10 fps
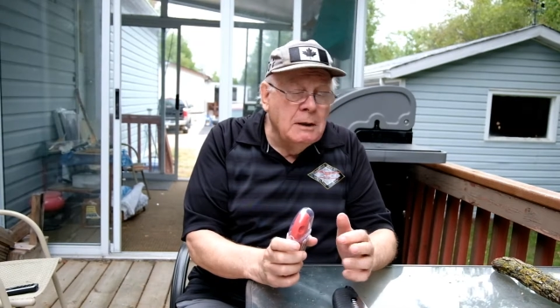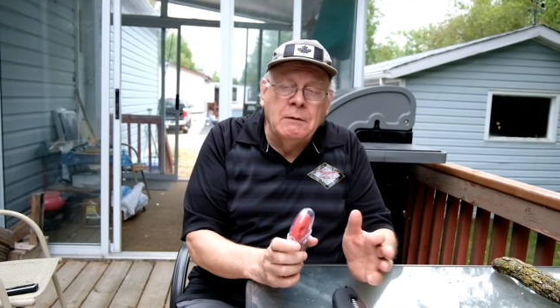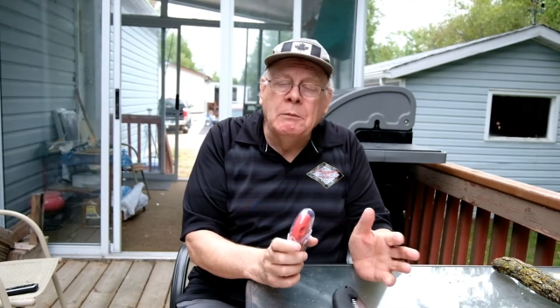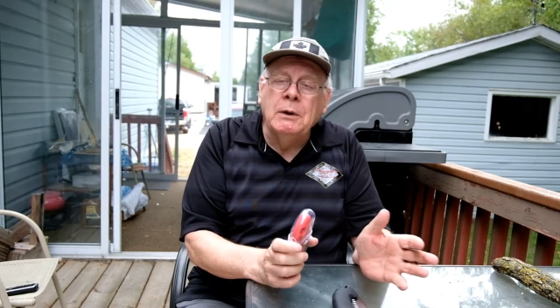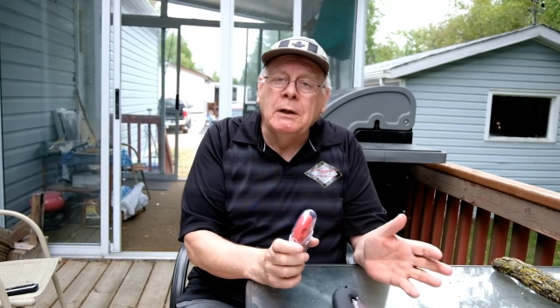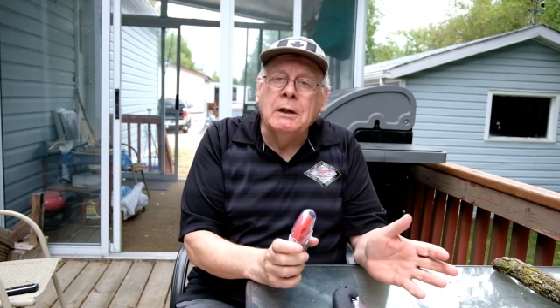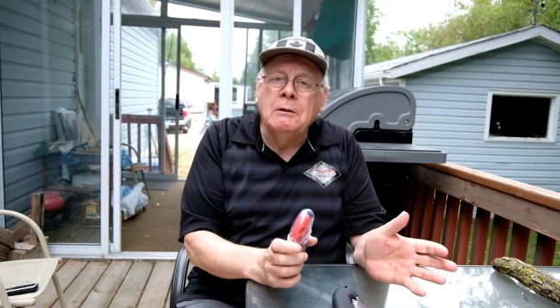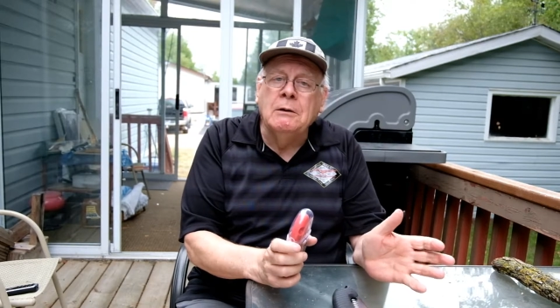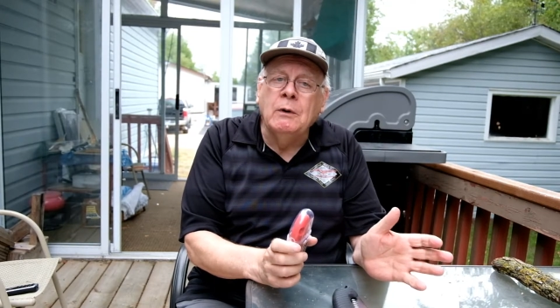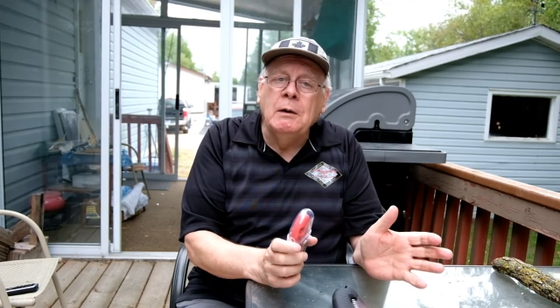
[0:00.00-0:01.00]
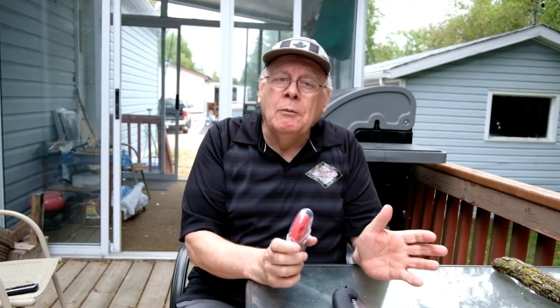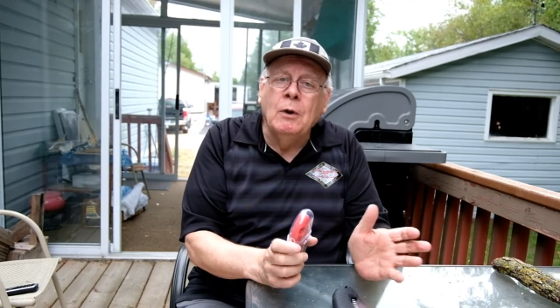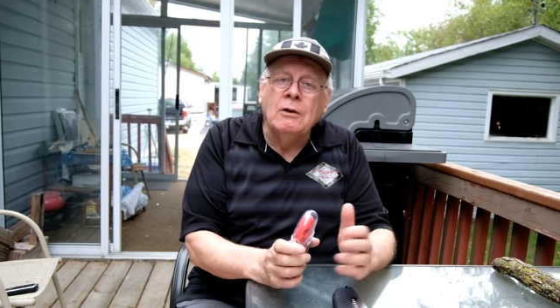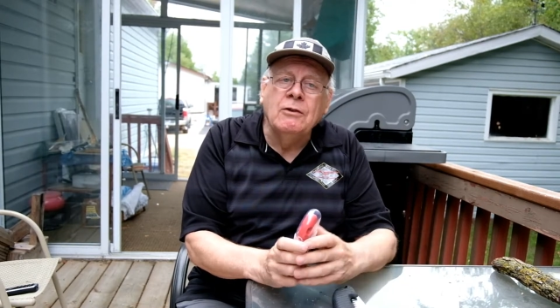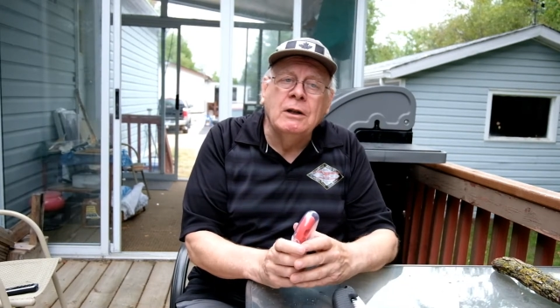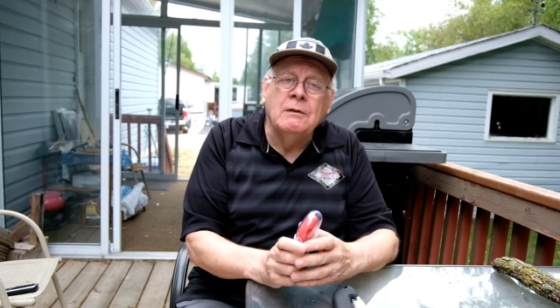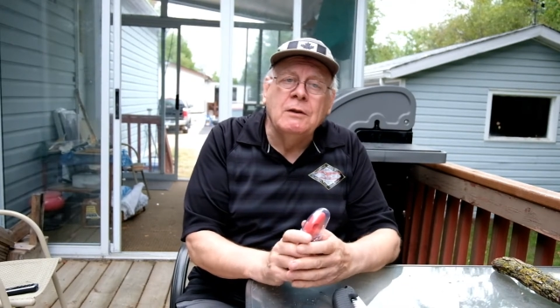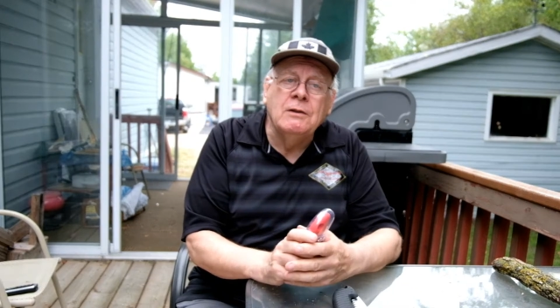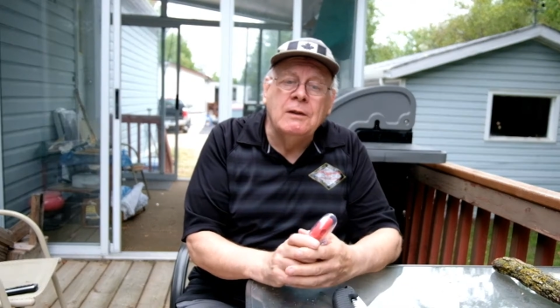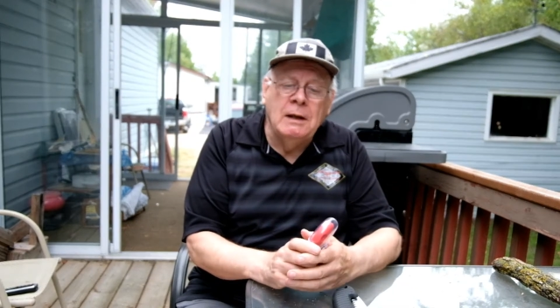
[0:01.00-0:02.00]
even break down the whitewashing off
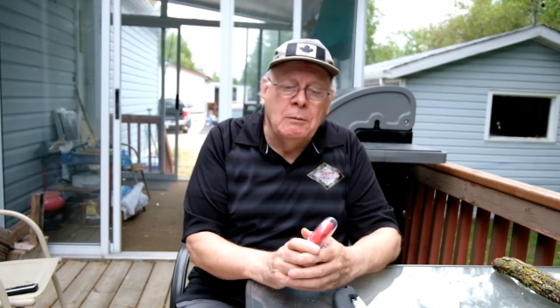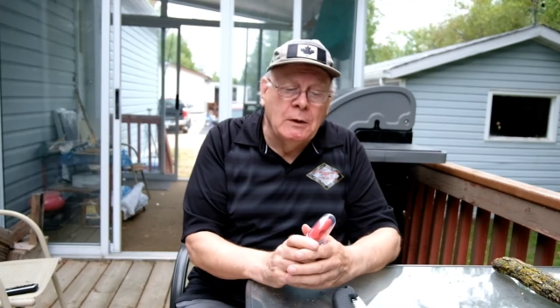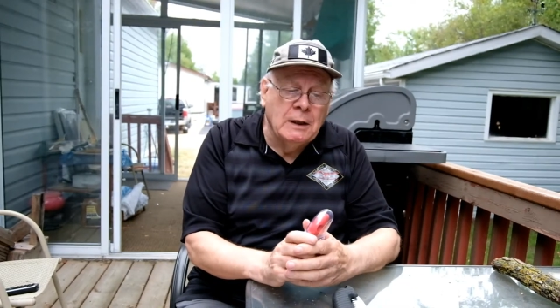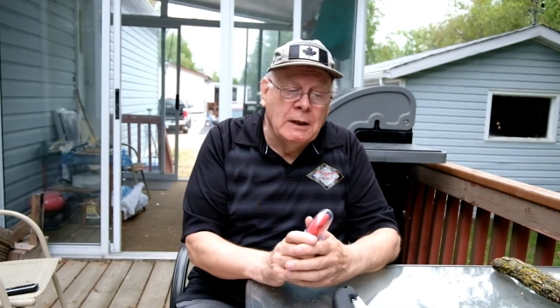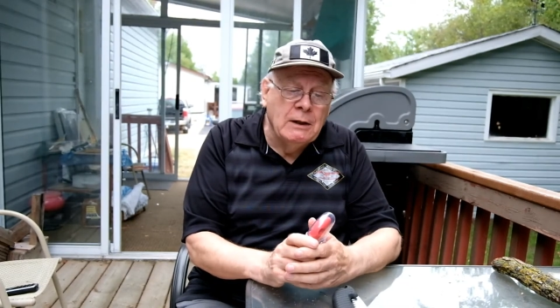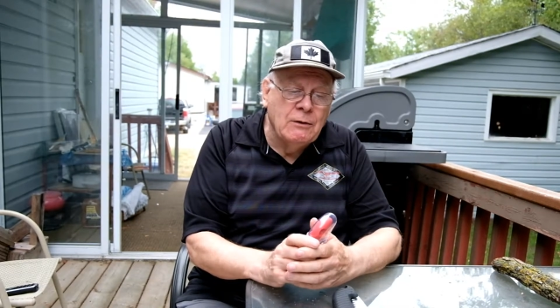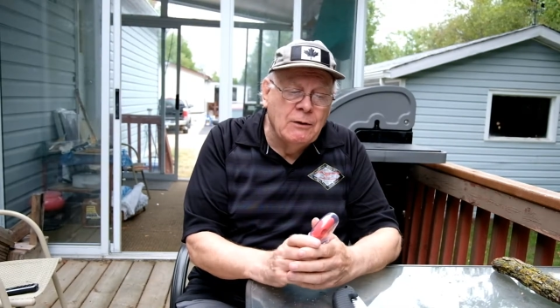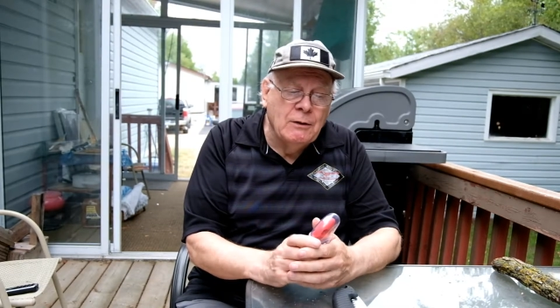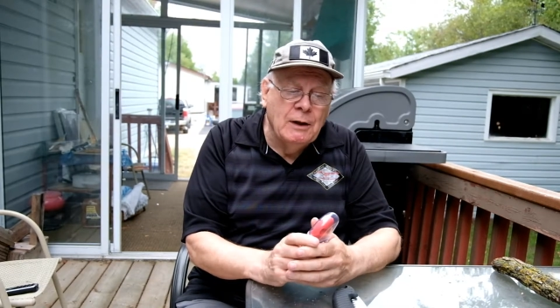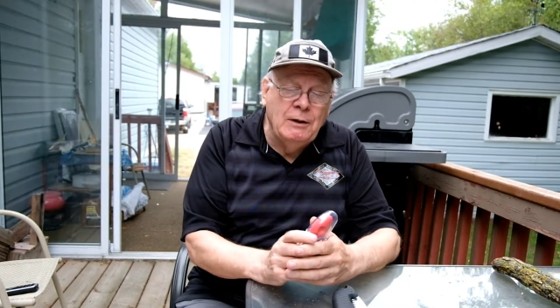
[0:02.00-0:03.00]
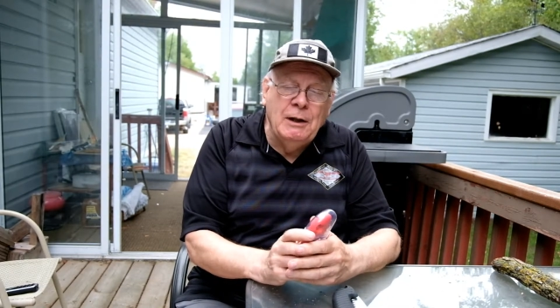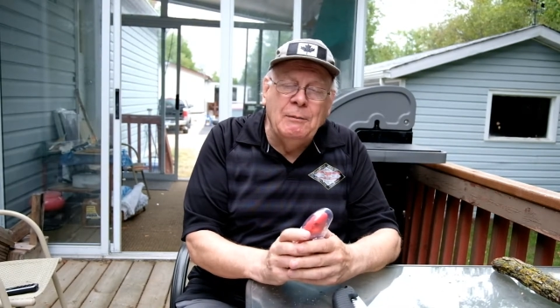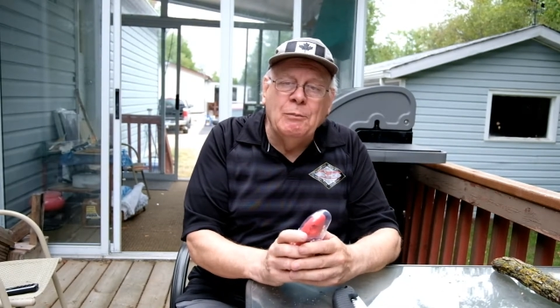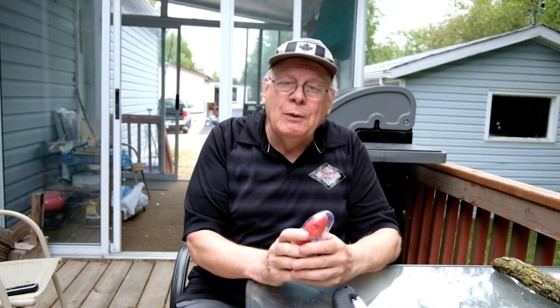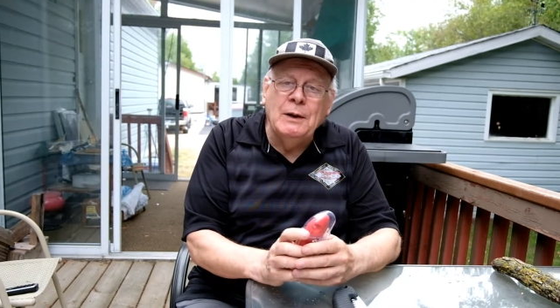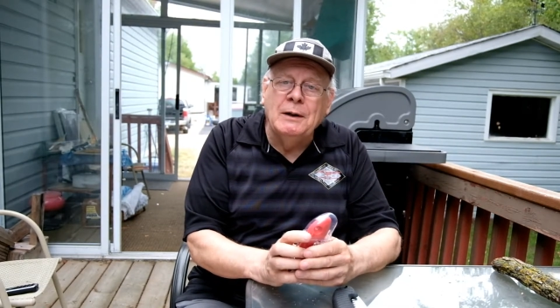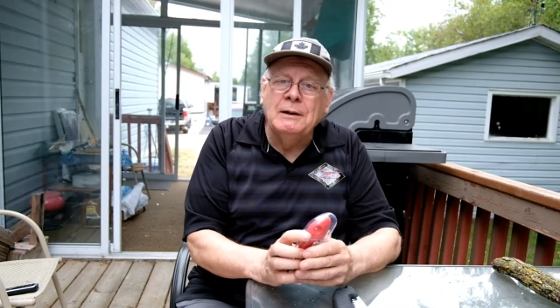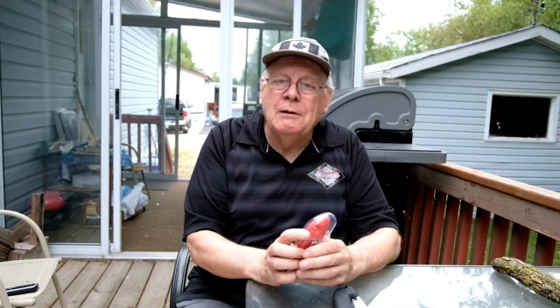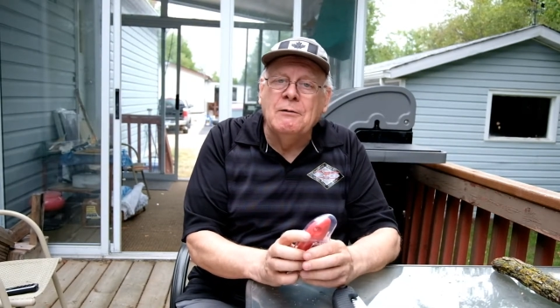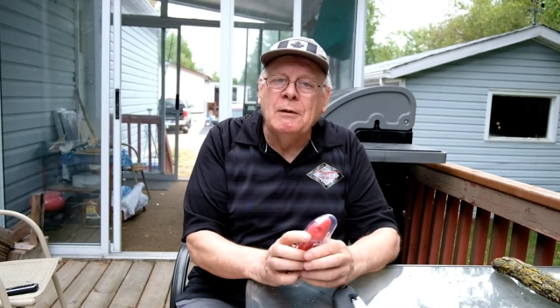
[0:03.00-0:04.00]
this table that gets debris
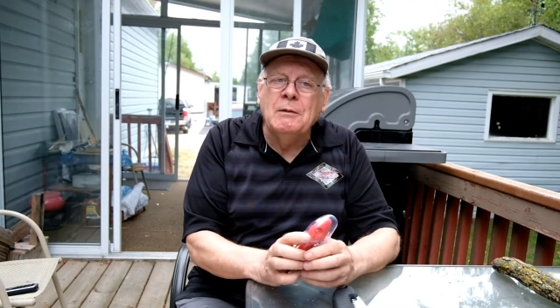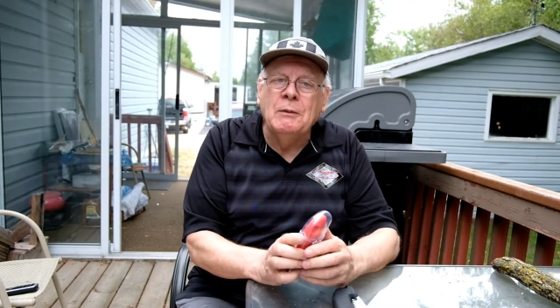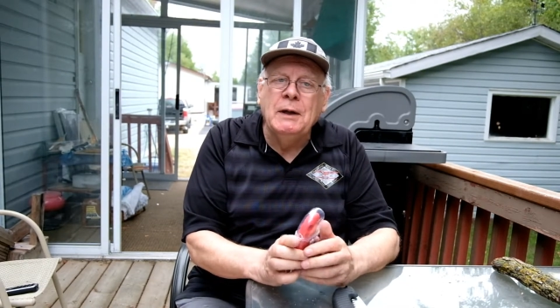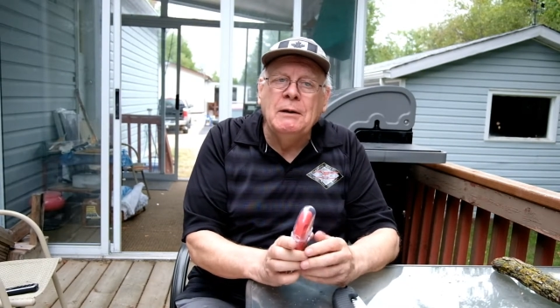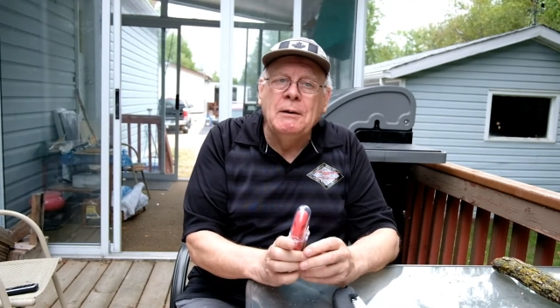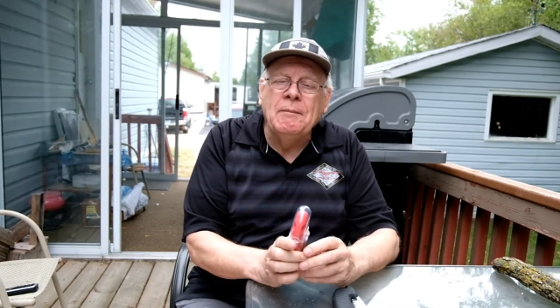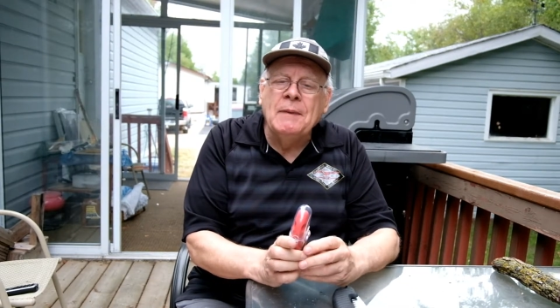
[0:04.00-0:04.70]
on it from the wind.